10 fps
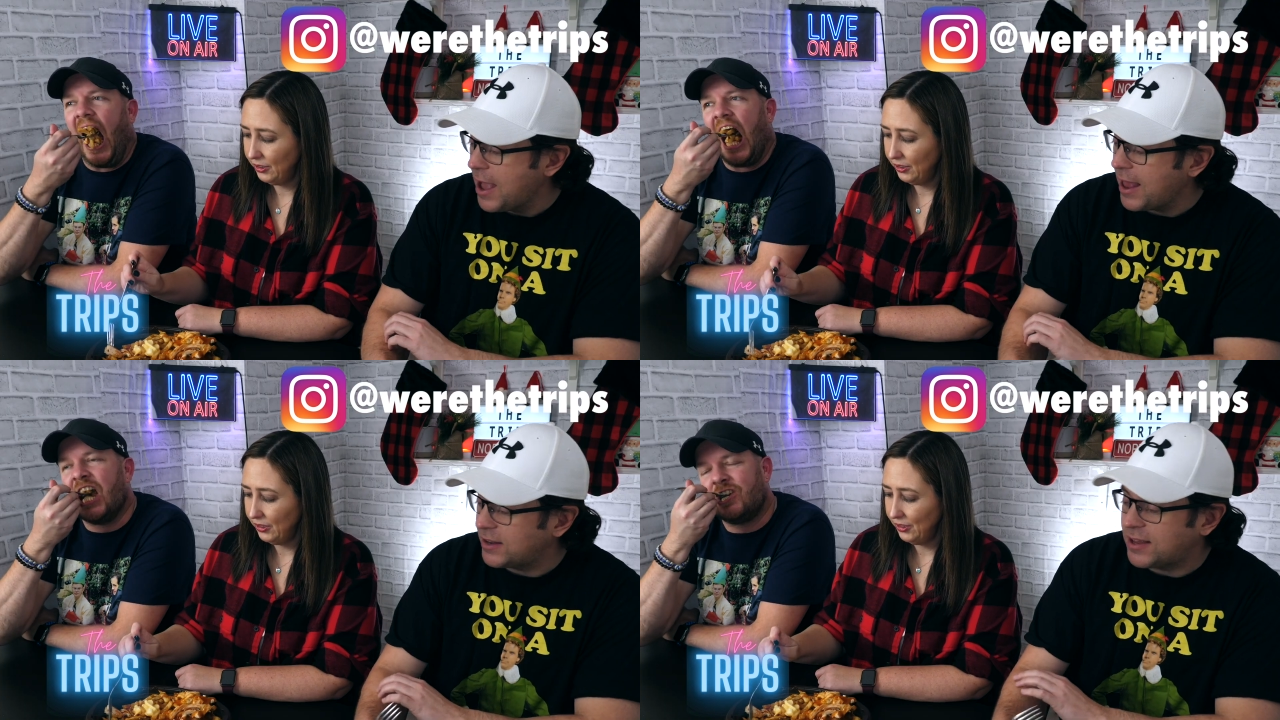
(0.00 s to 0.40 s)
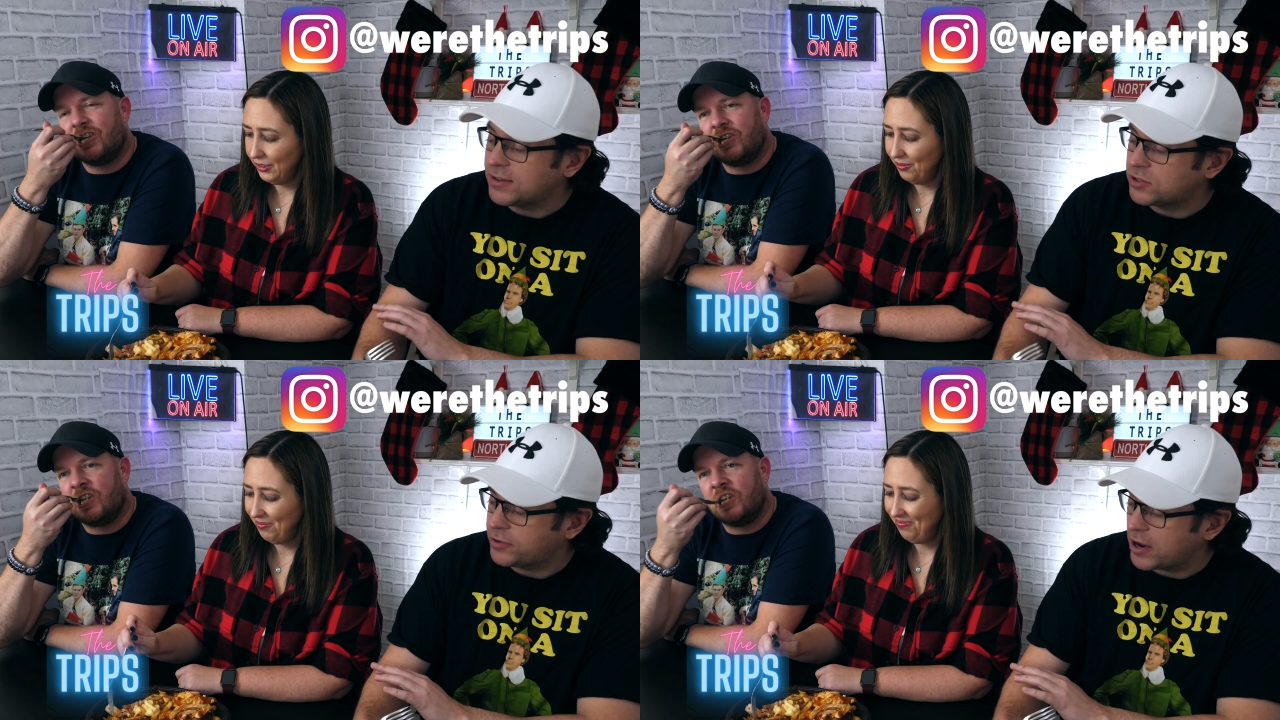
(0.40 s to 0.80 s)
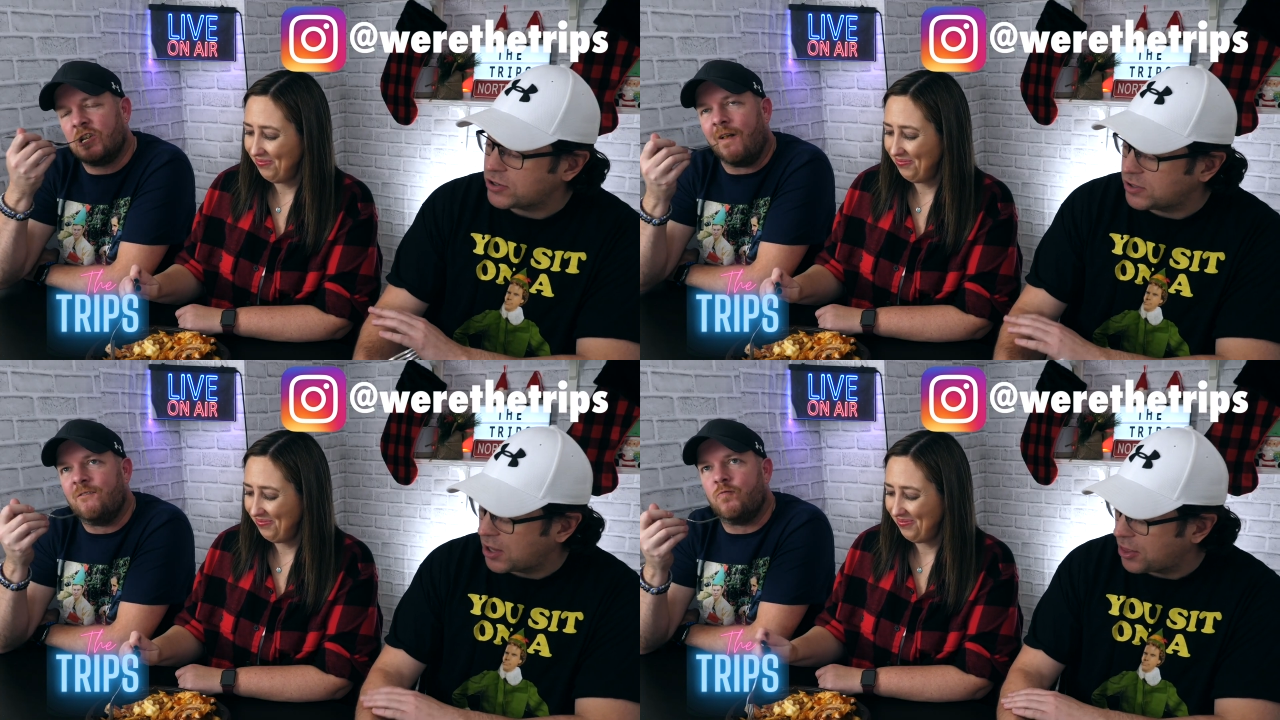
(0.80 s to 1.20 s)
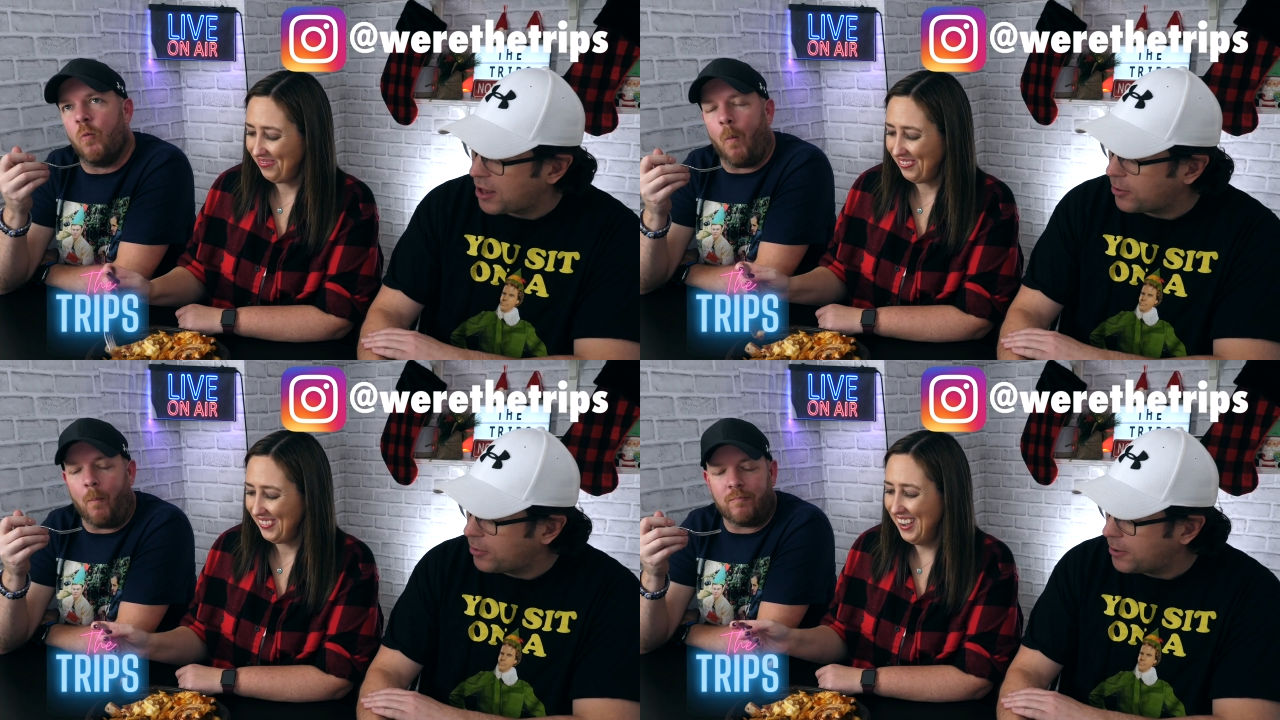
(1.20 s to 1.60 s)
Speaker 1: an intense reaction as I
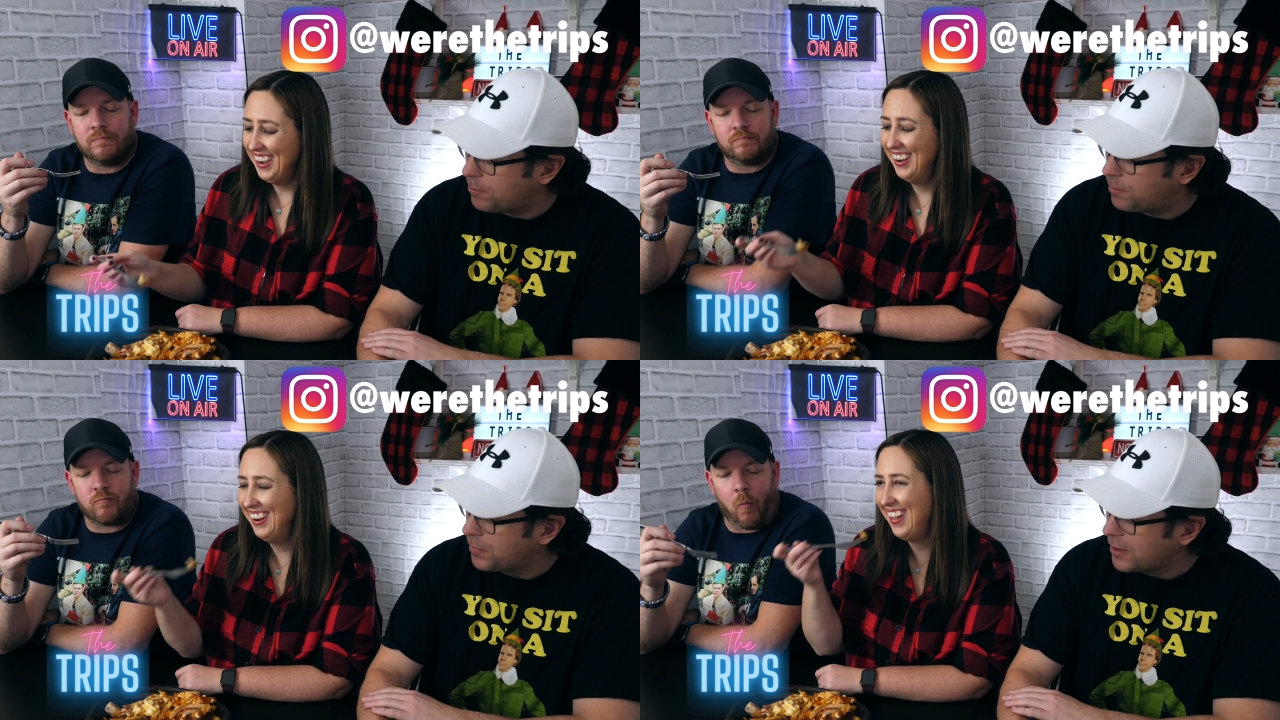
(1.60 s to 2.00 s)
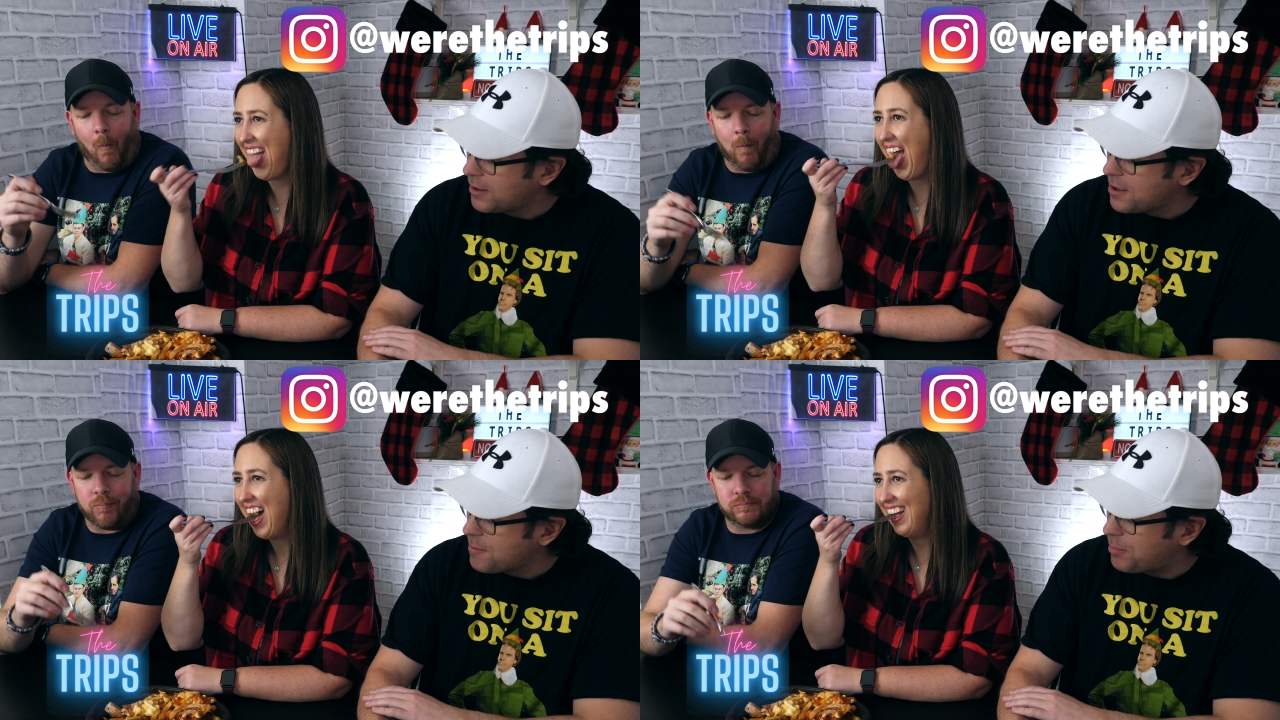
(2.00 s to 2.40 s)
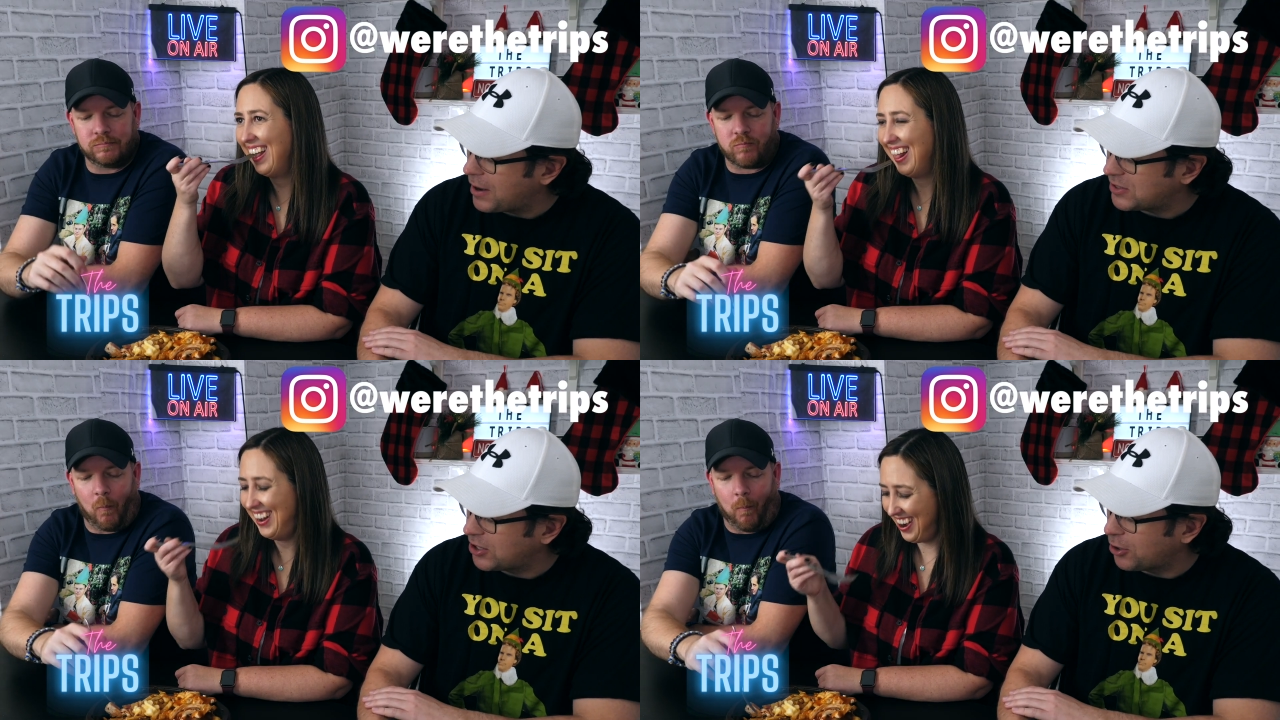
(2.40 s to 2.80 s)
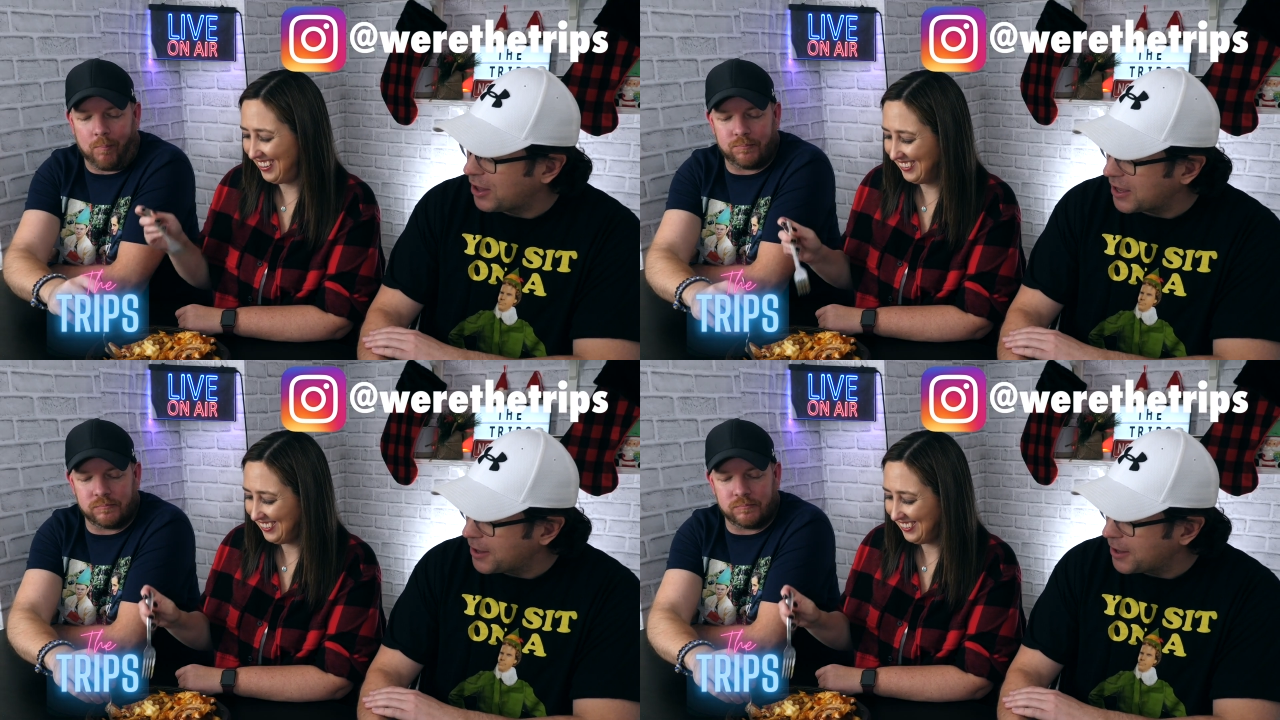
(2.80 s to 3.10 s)
thought I would, but I still don't like